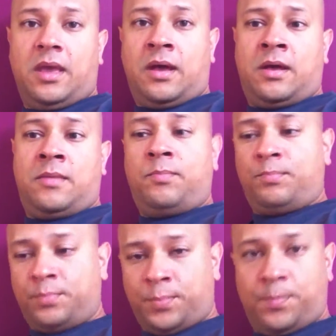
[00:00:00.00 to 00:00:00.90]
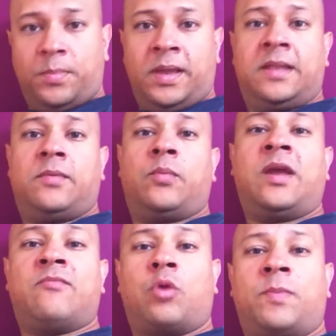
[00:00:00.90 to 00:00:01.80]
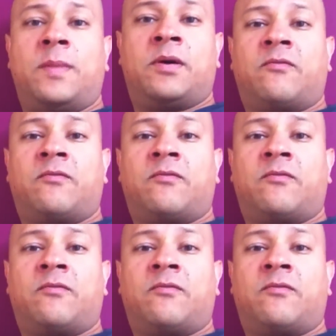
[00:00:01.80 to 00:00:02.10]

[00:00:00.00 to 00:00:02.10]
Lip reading: And we have more people,